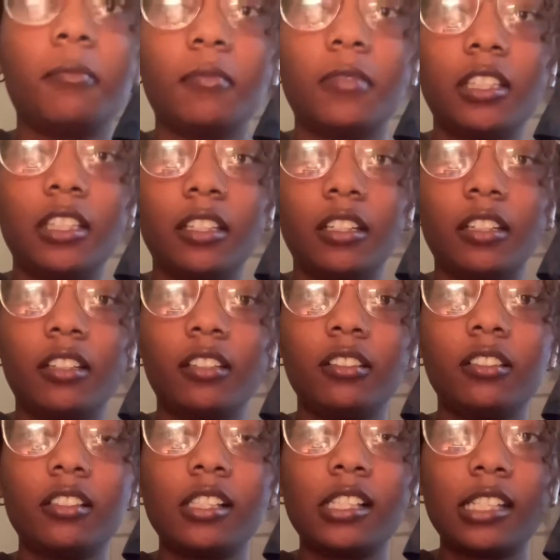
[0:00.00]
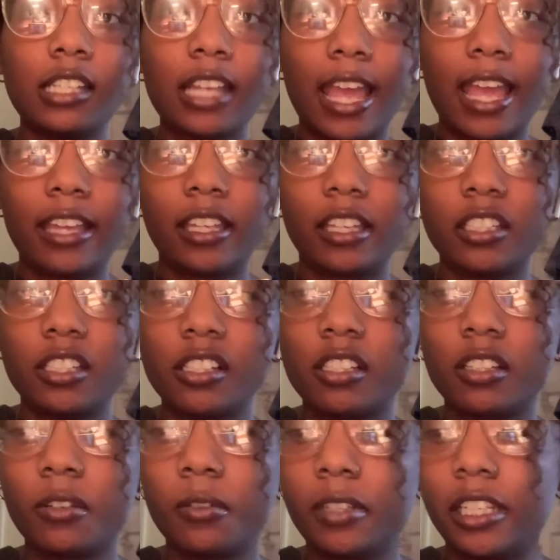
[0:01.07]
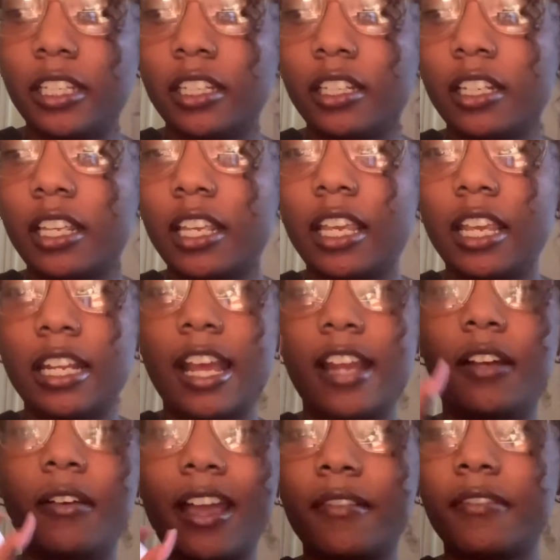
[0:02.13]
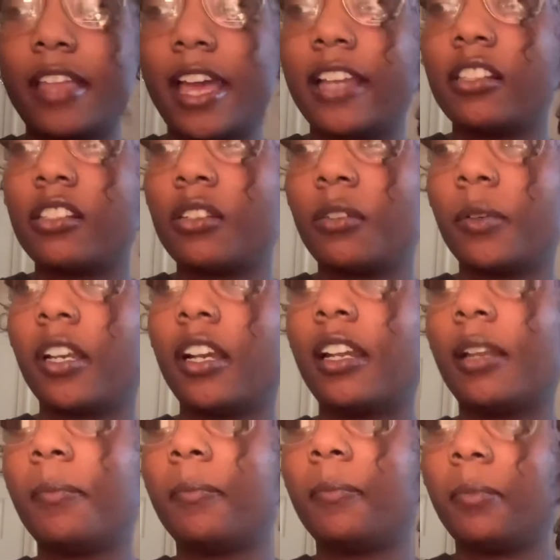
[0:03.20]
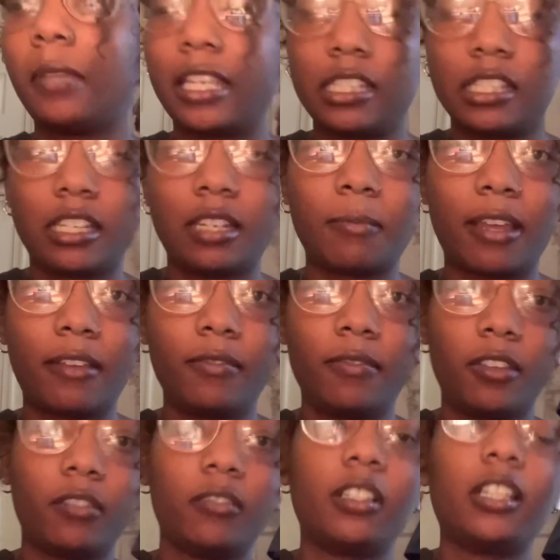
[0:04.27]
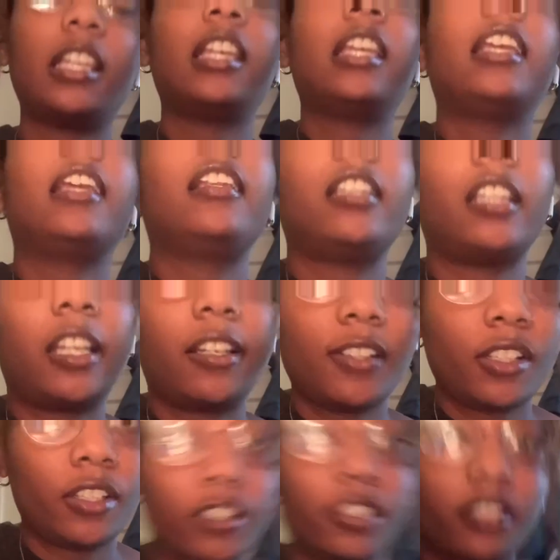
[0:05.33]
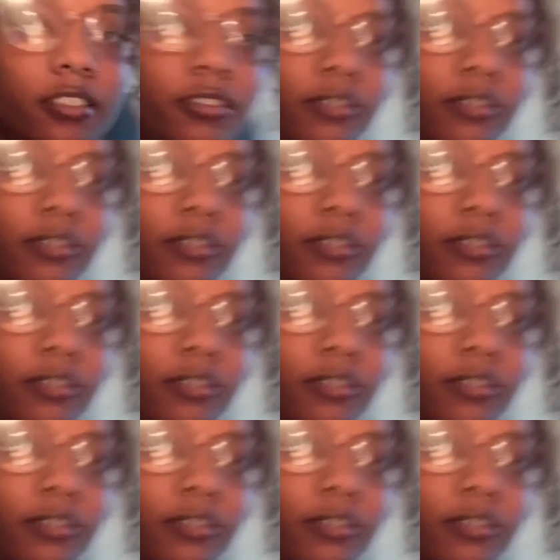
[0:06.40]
the stack, which is a queen, and I don't have that, so we're gonna place it in my field. Now it's her turn.